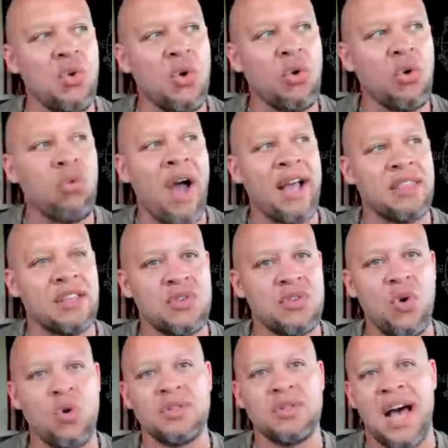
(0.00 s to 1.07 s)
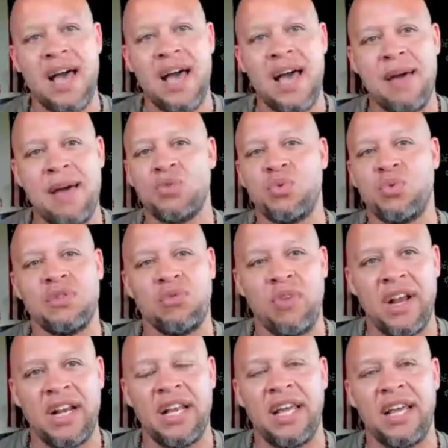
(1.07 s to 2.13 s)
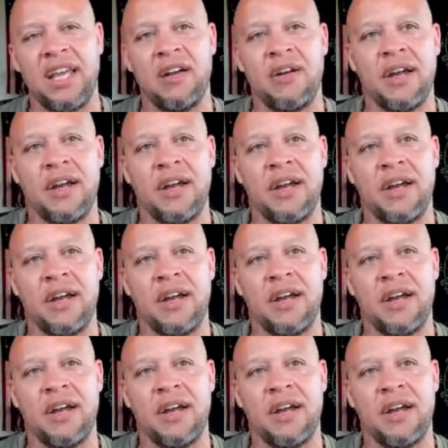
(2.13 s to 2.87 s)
were right this whole time. I just wasn't ready to hear it.